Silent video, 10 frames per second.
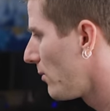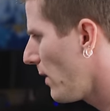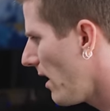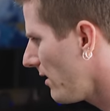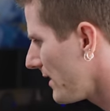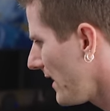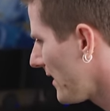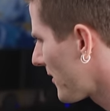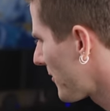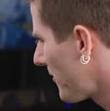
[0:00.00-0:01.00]
Well,
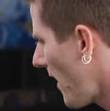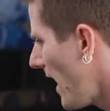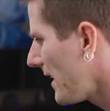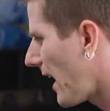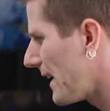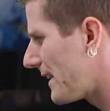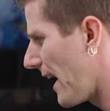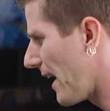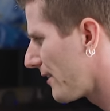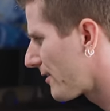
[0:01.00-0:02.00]
it's fine, I
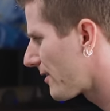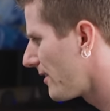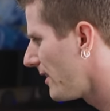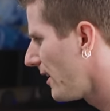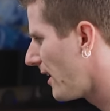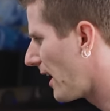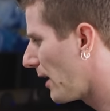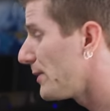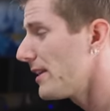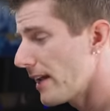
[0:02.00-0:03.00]
guess.
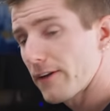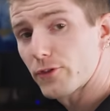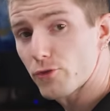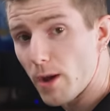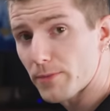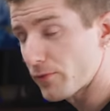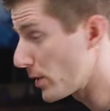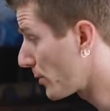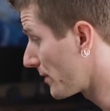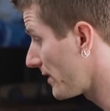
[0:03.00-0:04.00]
Uh, we did have to drop the
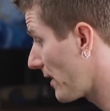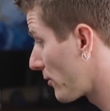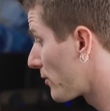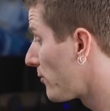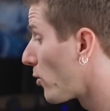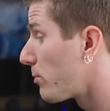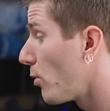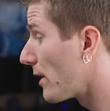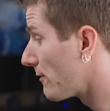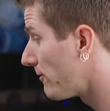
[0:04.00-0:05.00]
frequency down to four
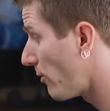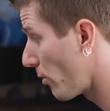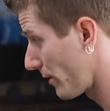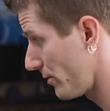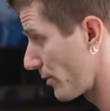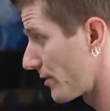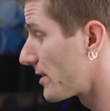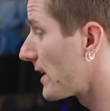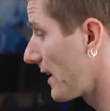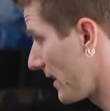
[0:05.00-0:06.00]
point four in order
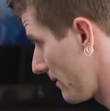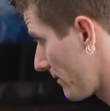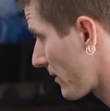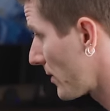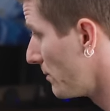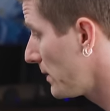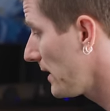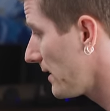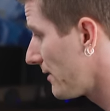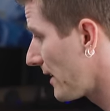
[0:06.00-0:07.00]
to get it
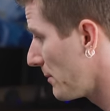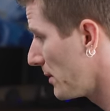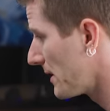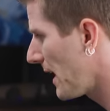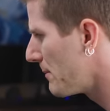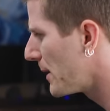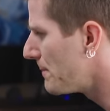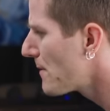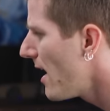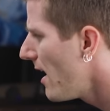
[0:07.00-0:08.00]
completely stable in game,
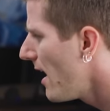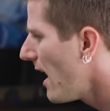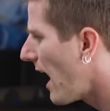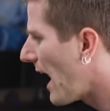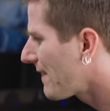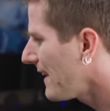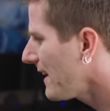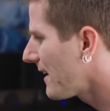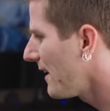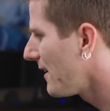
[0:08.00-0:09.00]
but I think